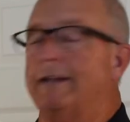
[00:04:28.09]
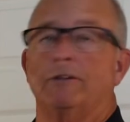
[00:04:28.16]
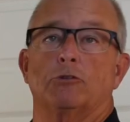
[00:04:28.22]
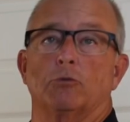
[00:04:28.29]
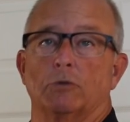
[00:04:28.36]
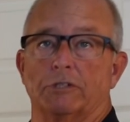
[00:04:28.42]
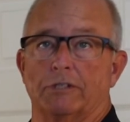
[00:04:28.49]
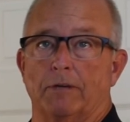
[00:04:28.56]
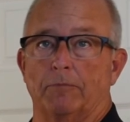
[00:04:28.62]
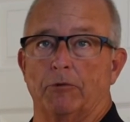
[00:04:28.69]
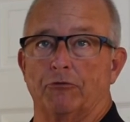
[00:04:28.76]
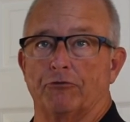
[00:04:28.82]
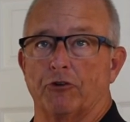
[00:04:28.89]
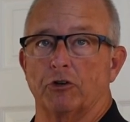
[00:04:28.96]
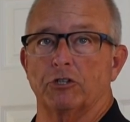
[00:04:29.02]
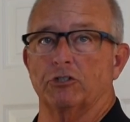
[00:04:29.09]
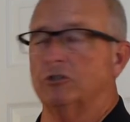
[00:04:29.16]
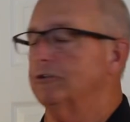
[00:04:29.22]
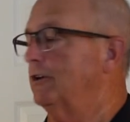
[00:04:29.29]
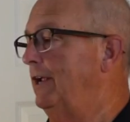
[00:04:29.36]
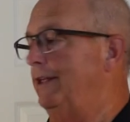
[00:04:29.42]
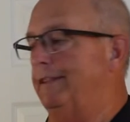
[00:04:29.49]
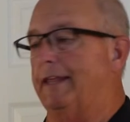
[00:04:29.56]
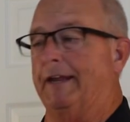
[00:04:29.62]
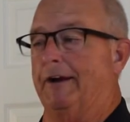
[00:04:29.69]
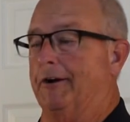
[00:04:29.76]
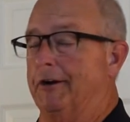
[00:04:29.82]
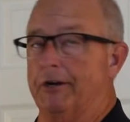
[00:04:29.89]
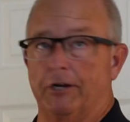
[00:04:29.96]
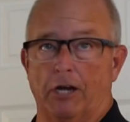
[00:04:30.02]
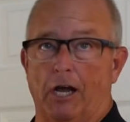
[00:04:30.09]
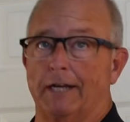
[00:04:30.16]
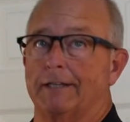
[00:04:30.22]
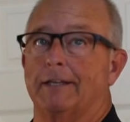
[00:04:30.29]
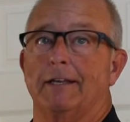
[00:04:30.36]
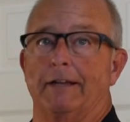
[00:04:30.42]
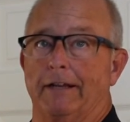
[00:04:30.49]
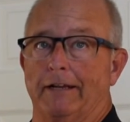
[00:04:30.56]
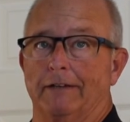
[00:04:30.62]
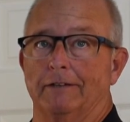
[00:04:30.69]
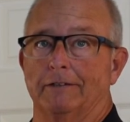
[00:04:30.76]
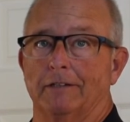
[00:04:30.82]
to assemble furniture, and they are not kidding.